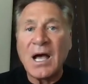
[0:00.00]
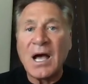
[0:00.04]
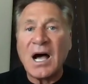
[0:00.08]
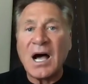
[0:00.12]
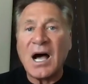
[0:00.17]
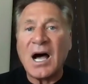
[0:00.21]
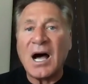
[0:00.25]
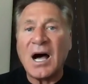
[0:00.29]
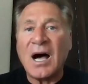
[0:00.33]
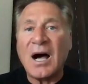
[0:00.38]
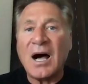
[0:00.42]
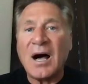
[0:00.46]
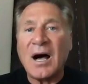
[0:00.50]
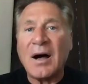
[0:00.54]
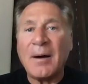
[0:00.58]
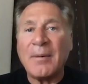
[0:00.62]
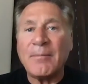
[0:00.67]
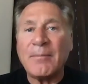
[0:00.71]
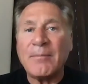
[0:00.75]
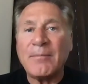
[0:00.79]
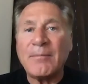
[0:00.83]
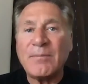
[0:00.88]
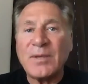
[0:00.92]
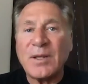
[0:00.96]

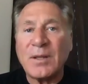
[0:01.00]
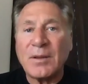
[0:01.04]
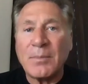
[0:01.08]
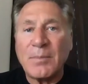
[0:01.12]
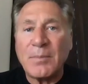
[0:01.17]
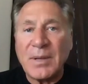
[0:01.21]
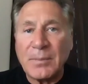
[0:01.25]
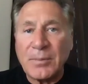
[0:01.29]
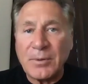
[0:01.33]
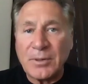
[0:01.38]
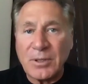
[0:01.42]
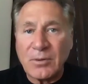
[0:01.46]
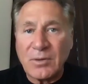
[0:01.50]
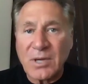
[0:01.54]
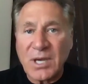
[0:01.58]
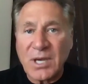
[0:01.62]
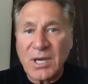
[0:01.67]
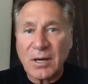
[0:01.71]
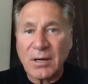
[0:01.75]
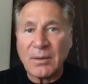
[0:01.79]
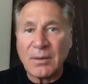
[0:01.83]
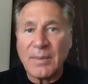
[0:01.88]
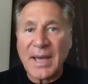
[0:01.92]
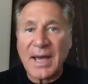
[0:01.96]
The people you
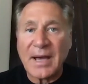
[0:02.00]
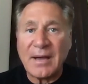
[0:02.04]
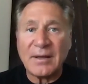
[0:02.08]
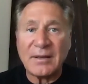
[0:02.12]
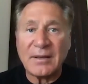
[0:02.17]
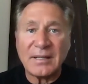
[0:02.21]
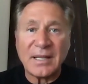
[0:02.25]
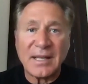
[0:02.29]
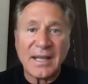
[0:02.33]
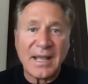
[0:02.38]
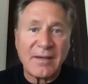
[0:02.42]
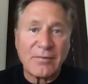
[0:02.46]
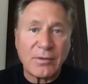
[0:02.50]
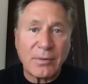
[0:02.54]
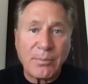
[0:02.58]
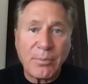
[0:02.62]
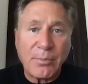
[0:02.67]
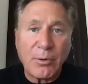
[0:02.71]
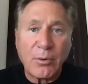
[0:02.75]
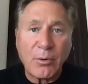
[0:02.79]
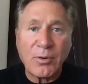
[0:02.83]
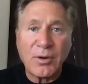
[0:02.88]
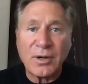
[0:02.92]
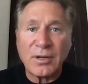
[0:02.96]
care about and have
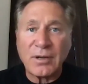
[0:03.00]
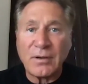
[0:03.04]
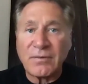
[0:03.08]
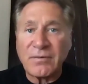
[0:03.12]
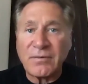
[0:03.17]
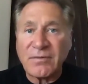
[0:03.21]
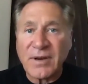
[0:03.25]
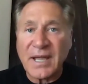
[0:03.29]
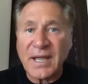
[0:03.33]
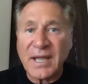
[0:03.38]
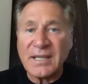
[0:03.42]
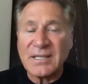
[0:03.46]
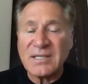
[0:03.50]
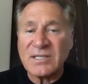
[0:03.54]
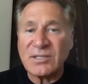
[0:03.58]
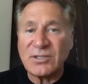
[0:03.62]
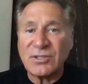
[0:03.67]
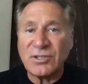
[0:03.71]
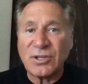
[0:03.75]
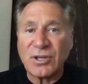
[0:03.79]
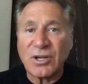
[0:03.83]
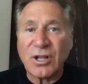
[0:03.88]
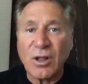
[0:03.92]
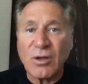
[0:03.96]
rapport, your friends
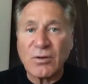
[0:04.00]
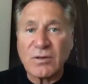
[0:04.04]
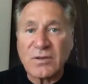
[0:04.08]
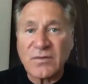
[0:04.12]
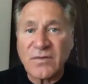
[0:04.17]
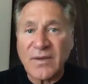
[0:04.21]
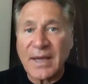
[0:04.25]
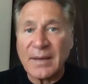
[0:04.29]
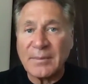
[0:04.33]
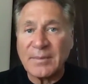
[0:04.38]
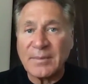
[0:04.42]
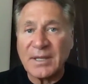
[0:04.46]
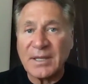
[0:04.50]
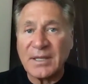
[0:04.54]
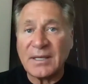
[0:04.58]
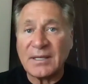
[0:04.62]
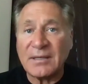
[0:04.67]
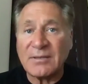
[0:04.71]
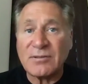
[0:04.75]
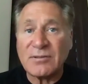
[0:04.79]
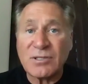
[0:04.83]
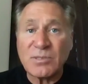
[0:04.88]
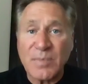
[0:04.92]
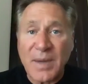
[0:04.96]
and your close family
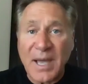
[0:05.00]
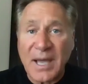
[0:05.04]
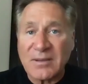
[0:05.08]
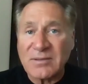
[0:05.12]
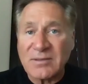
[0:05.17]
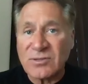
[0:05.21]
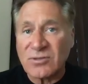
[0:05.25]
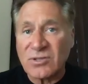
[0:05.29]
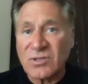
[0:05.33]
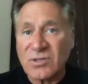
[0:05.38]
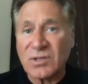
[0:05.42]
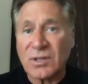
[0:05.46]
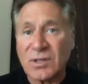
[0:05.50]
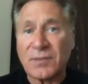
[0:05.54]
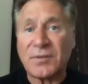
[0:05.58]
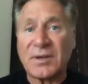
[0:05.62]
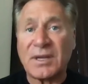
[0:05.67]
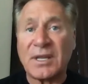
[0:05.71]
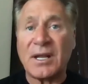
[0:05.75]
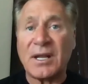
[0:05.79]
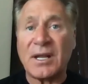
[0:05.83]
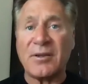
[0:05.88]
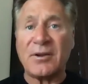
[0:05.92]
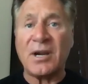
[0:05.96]
and your spouse, your
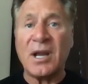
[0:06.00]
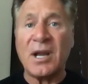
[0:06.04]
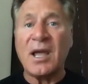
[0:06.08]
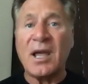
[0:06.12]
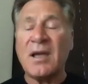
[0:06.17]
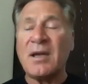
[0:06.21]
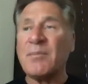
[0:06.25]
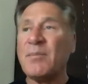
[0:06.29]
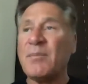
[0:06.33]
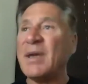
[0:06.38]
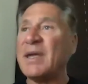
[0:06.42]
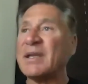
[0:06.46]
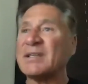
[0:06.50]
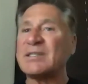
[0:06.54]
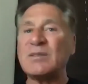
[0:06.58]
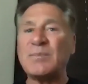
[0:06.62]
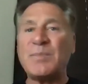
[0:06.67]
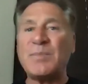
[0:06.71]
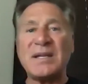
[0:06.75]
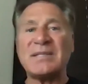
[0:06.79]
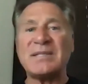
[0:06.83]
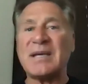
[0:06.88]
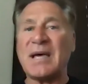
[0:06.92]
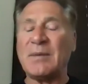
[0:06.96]
significant other, man,
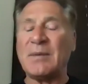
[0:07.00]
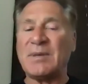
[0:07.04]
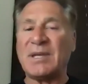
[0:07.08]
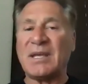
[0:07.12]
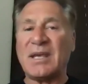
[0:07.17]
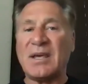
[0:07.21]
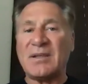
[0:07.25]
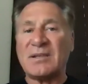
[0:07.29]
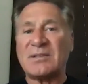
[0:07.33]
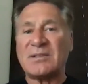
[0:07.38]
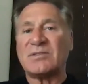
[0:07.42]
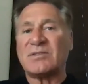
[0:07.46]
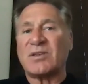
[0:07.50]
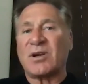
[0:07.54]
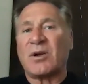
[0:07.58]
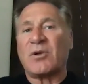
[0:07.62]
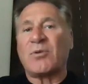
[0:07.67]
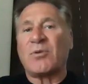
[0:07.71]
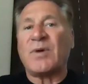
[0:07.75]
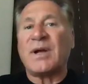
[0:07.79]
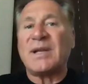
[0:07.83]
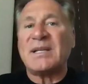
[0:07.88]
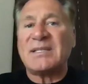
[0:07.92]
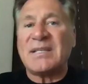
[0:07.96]
spend time together. This is a
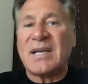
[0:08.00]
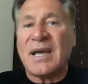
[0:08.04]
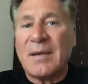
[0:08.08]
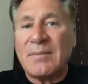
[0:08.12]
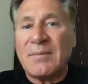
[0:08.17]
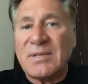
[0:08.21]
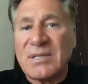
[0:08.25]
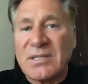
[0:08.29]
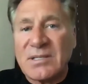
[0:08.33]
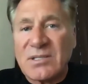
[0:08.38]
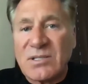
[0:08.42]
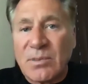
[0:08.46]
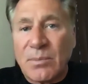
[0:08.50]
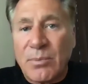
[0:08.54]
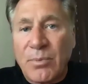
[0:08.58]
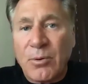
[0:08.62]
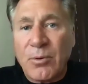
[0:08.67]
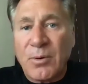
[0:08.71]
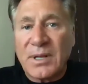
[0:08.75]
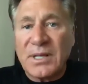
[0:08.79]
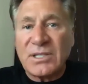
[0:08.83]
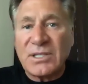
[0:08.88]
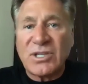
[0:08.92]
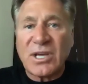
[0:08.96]
great time to
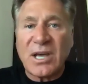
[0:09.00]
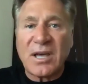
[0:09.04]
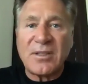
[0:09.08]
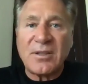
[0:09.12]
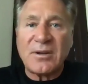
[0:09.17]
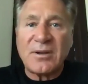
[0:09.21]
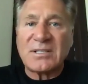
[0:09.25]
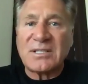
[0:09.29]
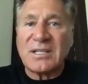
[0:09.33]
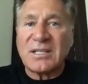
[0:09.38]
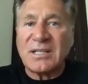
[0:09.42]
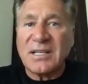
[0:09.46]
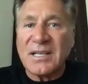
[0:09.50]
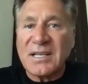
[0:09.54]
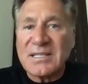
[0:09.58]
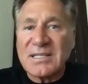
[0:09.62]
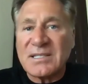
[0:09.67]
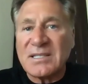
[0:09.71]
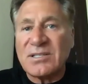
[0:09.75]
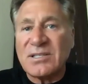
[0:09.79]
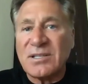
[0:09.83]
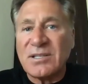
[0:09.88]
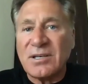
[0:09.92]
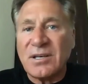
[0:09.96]
support each other, to
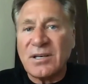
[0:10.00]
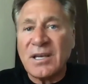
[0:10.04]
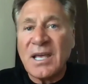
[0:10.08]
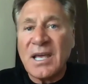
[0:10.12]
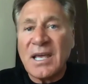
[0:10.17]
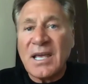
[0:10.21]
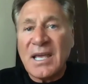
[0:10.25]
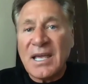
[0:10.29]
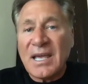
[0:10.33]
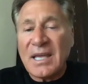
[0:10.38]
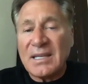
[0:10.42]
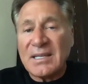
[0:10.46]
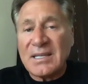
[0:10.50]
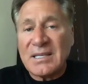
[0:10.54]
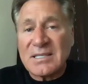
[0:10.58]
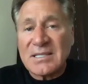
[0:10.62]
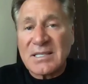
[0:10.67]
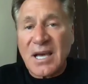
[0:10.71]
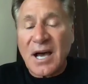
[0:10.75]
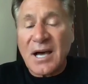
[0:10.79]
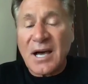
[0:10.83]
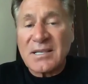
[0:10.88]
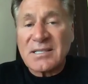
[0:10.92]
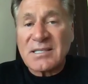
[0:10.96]
listen to and
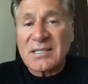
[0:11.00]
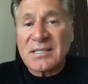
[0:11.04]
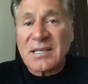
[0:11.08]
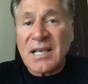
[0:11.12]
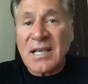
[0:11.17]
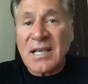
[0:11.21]
discuss,